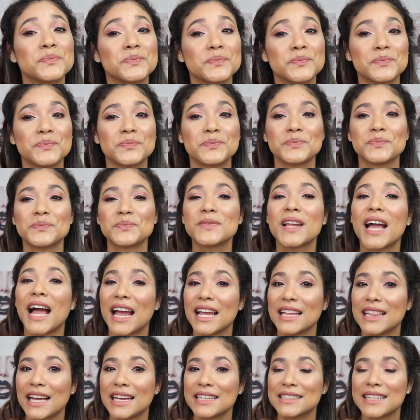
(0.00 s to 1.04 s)
Hmm,
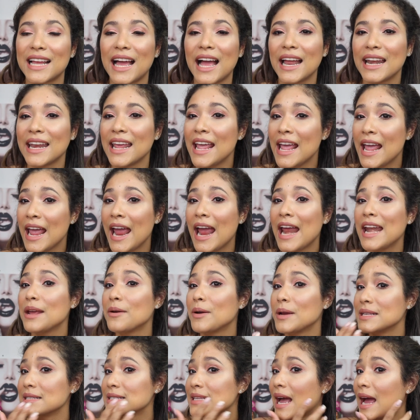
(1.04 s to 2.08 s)
I like that.
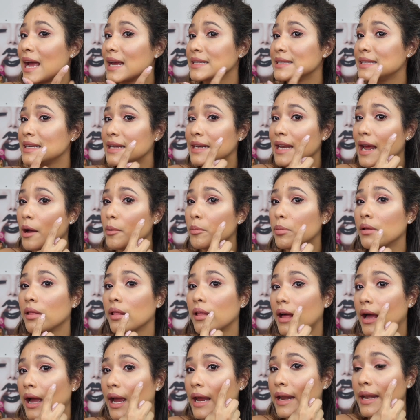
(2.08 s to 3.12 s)
Anyways, I did
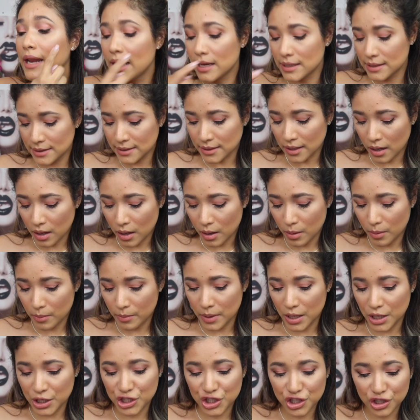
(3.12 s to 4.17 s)
apply
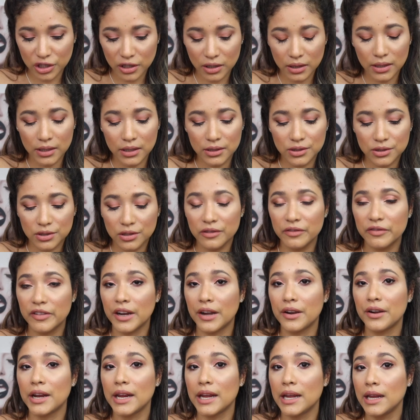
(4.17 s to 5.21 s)
some Charlotte
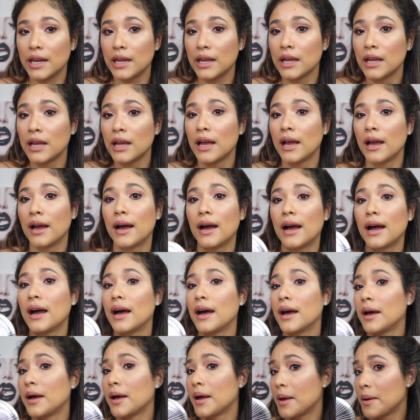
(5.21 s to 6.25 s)
Tilbury
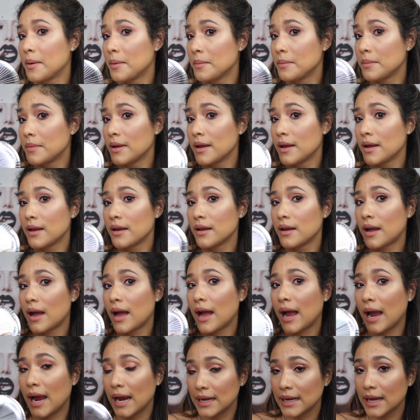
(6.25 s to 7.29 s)
um,
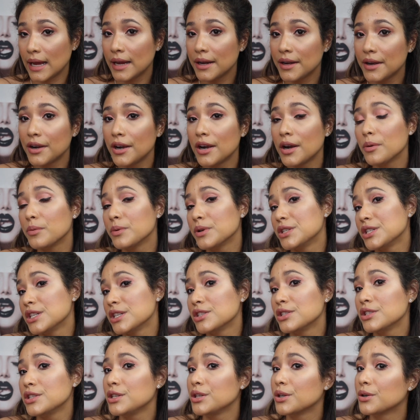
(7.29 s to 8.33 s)
highlighter, which
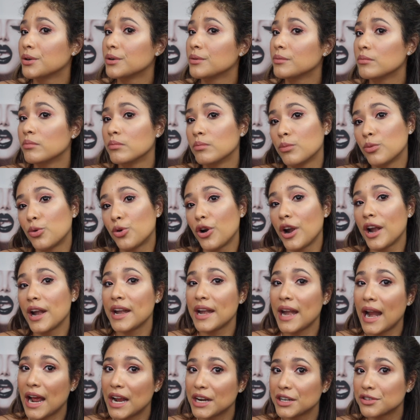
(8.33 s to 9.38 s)
is, you know, more
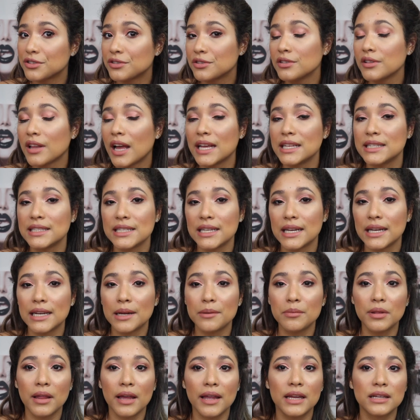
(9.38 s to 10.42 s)
natural. I didn't
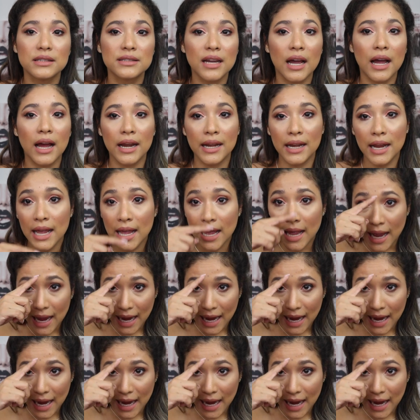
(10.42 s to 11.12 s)
apply a ton.